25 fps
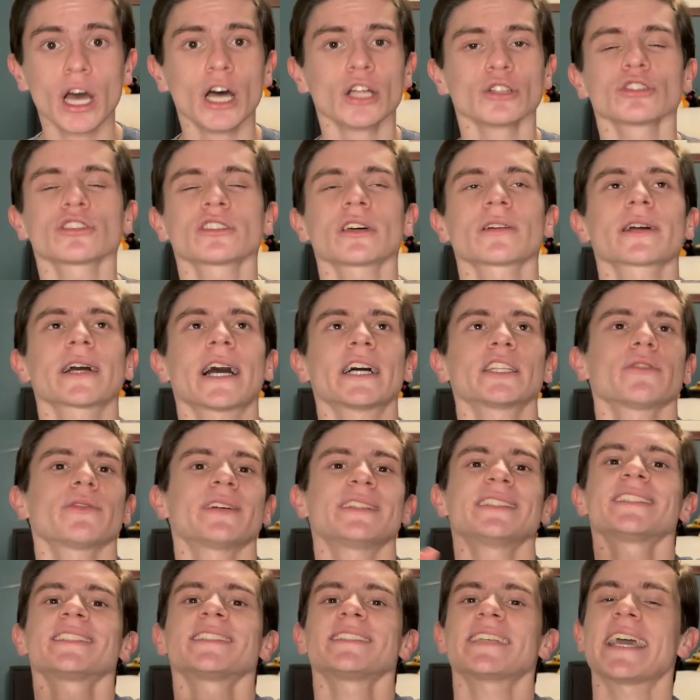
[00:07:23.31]
to some kind of
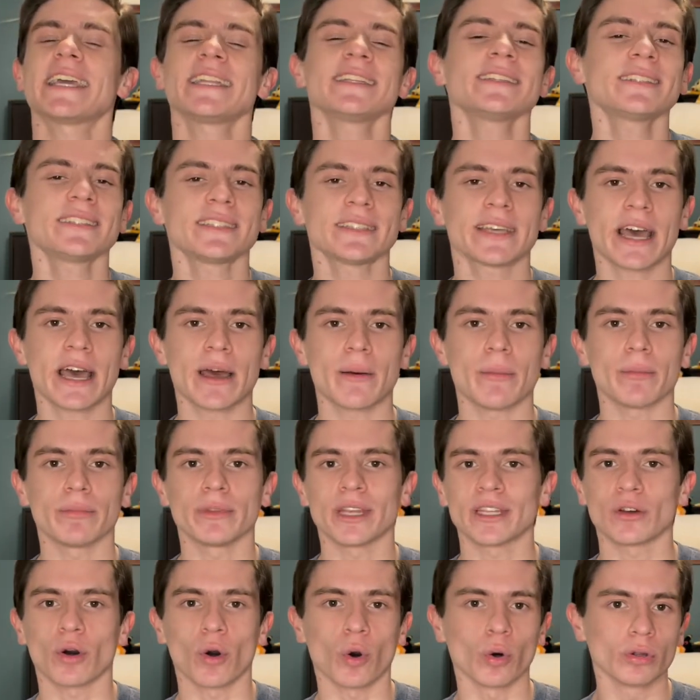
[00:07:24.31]
insane TM
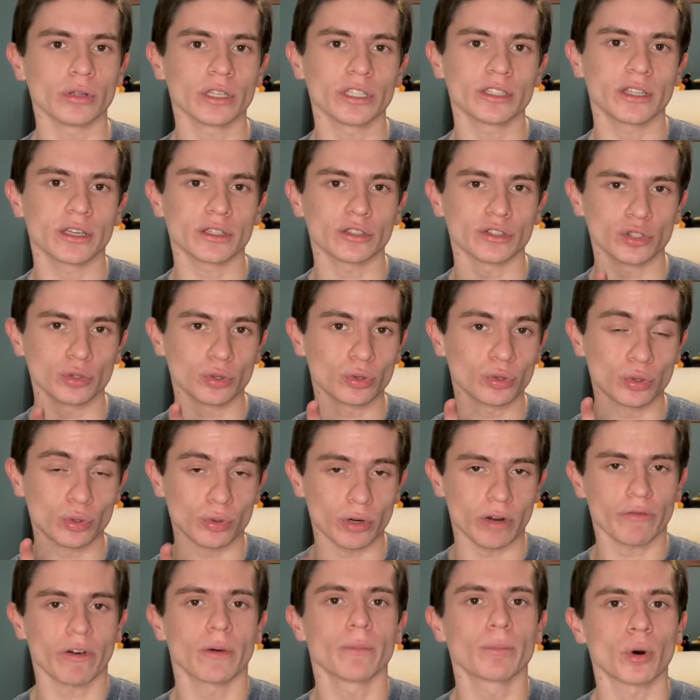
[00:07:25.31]
that only the new
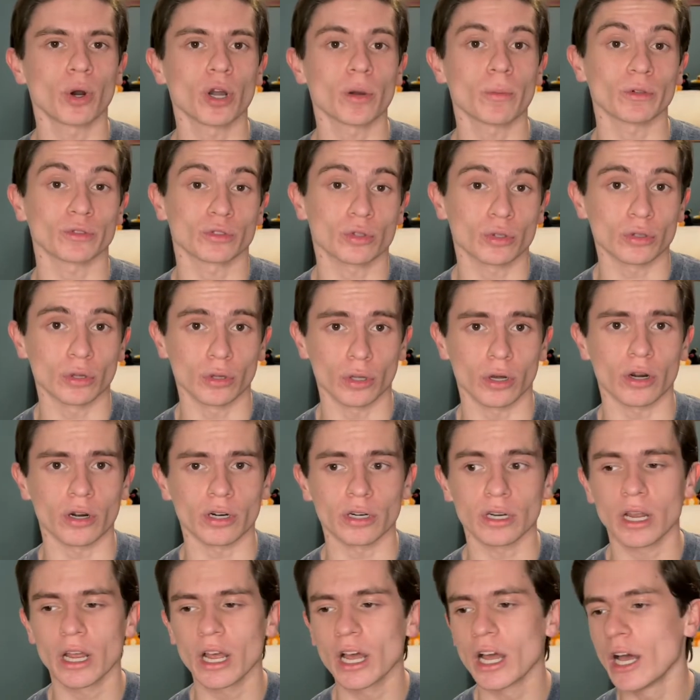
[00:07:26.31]
Griffin Pokemon could
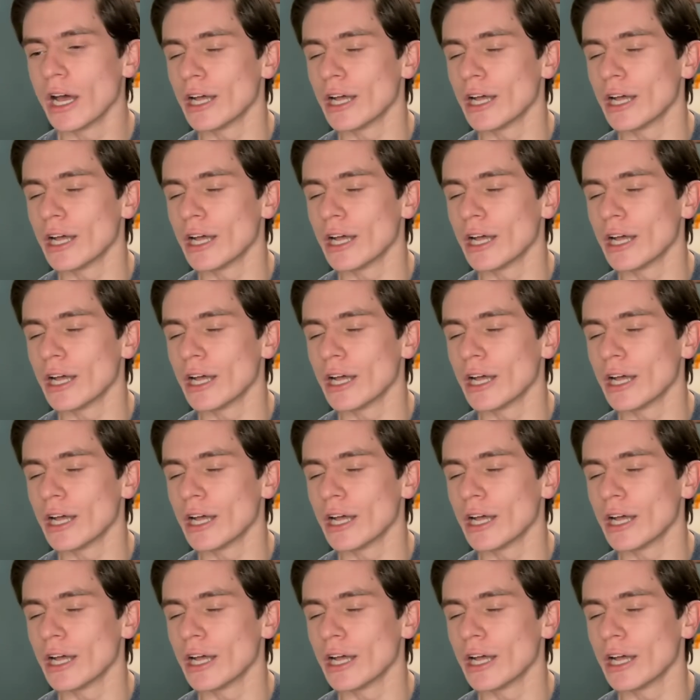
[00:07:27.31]
learn,